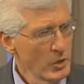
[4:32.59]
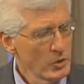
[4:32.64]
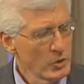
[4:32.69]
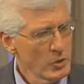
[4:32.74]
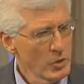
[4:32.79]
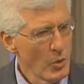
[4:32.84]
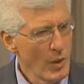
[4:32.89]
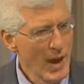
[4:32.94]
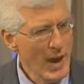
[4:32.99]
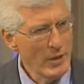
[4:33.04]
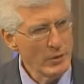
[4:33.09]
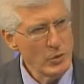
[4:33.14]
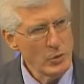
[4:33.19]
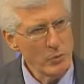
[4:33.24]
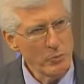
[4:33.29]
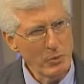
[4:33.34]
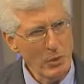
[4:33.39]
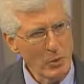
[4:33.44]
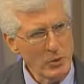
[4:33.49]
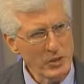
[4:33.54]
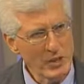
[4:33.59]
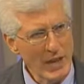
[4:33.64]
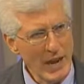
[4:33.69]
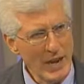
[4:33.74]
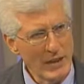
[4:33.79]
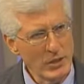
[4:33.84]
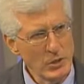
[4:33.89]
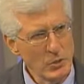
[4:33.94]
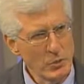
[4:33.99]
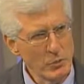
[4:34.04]
So how do you approach that?
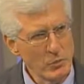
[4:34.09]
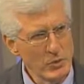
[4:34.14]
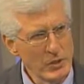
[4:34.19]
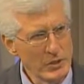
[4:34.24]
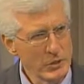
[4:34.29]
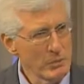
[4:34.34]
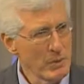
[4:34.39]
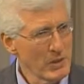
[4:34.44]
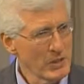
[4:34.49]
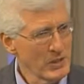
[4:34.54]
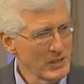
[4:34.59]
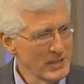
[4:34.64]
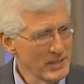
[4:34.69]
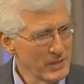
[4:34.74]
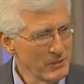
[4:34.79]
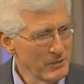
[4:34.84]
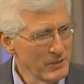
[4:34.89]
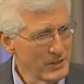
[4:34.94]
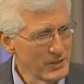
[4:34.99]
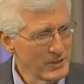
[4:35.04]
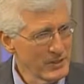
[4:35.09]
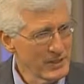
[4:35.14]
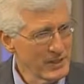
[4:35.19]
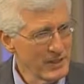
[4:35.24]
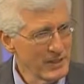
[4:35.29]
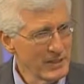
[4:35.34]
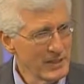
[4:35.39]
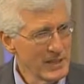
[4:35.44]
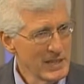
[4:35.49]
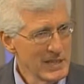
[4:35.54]
How do you, especially if it's
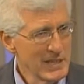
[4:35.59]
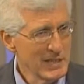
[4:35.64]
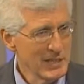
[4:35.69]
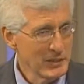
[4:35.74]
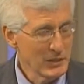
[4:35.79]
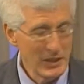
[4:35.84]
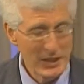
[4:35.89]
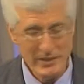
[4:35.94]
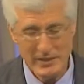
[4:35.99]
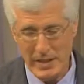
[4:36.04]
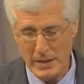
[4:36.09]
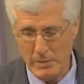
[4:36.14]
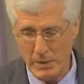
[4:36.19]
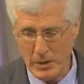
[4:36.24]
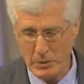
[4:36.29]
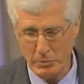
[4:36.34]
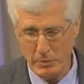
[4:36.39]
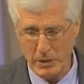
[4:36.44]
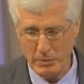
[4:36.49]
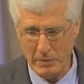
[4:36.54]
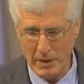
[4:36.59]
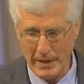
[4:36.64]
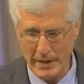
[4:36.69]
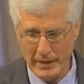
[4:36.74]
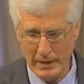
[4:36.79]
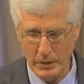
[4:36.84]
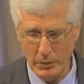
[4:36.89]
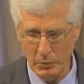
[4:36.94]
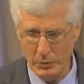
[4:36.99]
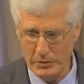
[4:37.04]
like last time I sprained my
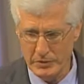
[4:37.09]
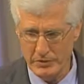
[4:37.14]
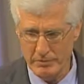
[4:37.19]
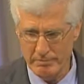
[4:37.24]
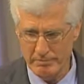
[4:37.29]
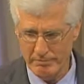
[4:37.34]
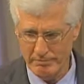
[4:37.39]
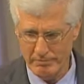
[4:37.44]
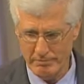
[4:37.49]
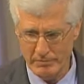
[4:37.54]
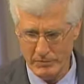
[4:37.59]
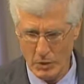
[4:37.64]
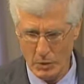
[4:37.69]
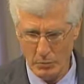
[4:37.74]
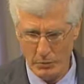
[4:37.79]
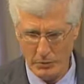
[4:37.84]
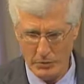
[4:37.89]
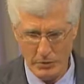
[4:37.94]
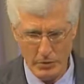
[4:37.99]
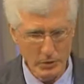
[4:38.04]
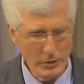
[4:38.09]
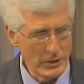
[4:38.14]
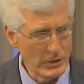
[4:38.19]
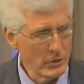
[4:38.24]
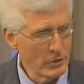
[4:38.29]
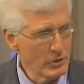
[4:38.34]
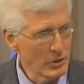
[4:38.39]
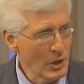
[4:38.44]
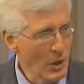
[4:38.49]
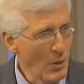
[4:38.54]
ankle was almost 30
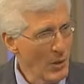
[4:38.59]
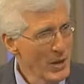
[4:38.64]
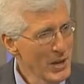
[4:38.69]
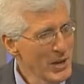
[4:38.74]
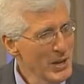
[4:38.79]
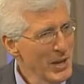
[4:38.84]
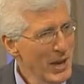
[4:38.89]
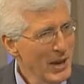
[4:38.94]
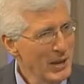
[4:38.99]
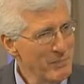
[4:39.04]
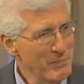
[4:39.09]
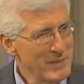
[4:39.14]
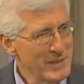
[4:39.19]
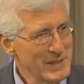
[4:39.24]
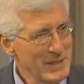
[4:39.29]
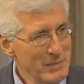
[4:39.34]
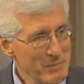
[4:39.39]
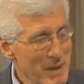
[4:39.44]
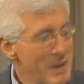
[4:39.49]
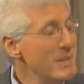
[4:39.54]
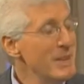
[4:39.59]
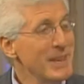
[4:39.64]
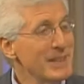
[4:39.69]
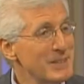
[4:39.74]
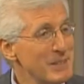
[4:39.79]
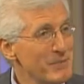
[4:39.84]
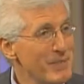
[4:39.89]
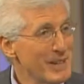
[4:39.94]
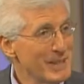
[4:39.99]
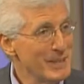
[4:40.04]
years ago. Maybe
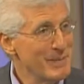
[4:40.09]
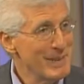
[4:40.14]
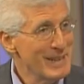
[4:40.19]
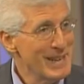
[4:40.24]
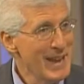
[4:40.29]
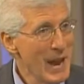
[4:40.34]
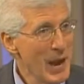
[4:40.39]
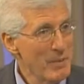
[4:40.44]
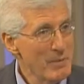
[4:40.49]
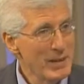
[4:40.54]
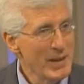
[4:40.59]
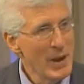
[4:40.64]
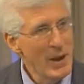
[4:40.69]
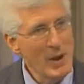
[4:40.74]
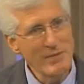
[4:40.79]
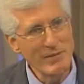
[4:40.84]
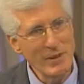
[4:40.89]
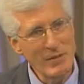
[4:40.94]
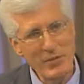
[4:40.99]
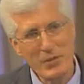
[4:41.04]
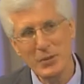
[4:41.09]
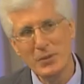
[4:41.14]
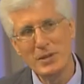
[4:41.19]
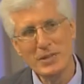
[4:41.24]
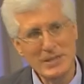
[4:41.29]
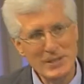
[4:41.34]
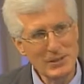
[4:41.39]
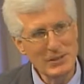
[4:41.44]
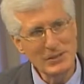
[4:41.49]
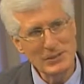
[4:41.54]
that's affecting me now, but now I've had
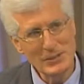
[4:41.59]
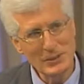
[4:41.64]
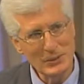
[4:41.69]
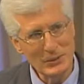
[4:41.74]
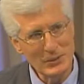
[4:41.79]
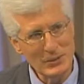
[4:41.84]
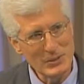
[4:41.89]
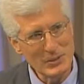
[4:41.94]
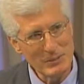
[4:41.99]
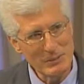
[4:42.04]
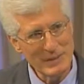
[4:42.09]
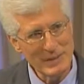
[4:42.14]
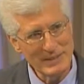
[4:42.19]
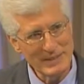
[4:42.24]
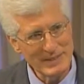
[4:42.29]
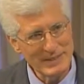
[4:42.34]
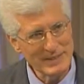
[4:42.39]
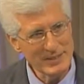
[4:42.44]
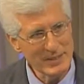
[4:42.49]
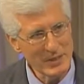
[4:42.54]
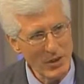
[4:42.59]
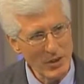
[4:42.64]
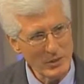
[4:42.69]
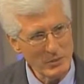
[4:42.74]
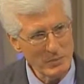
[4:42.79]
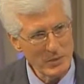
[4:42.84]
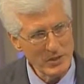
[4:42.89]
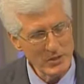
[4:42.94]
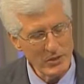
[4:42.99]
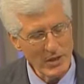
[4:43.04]
30 years to learn something that's
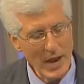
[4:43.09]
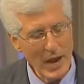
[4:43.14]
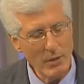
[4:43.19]
causing me injury.